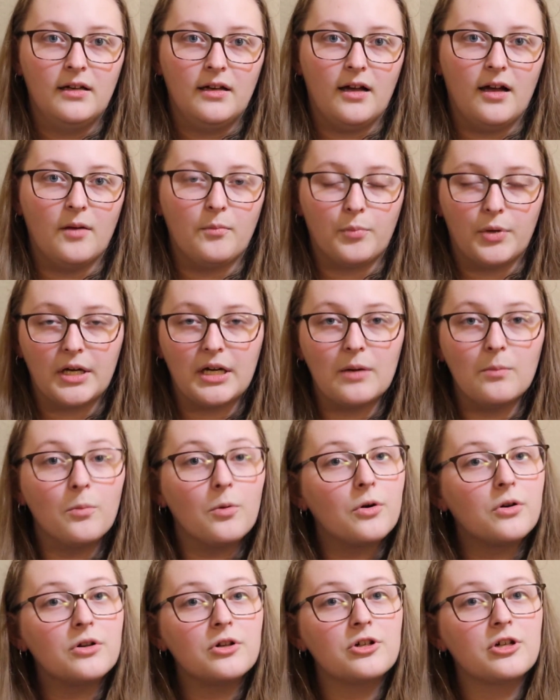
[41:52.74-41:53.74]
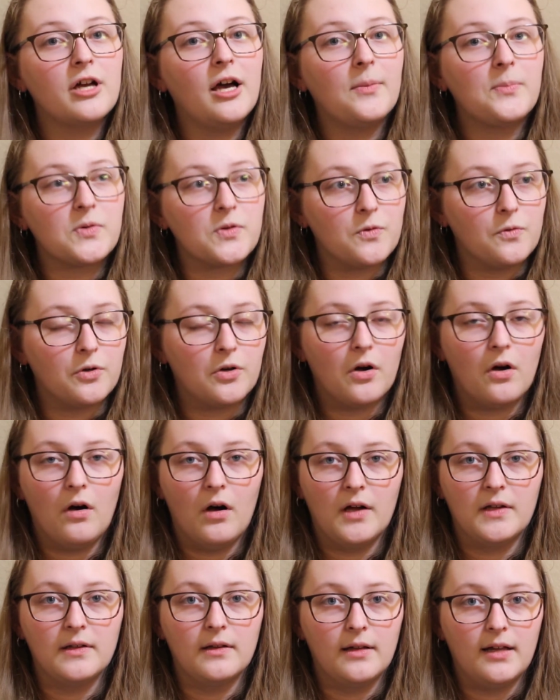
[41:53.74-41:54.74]
brick and mortar shops or
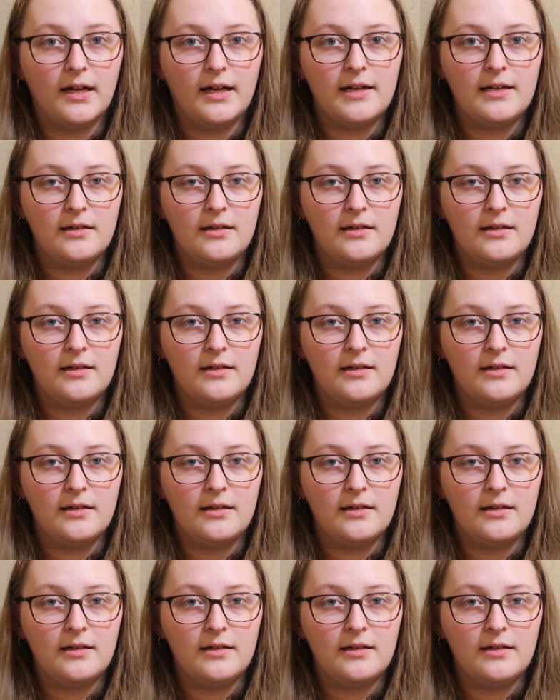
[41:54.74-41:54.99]
online